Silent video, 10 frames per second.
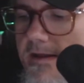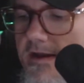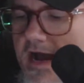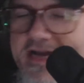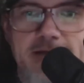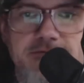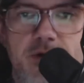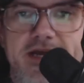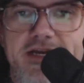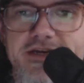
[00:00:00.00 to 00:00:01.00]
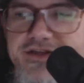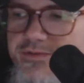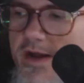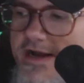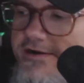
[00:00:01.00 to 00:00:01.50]
I kept running into this
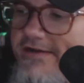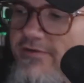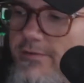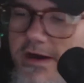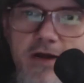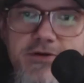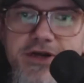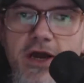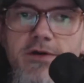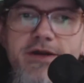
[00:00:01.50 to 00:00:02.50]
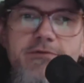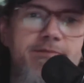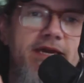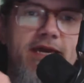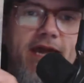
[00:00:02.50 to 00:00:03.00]
record everywhere I would go, and it would
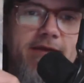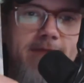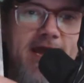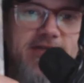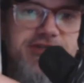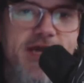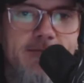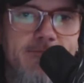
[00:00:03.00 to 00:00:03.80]
be in bad shape.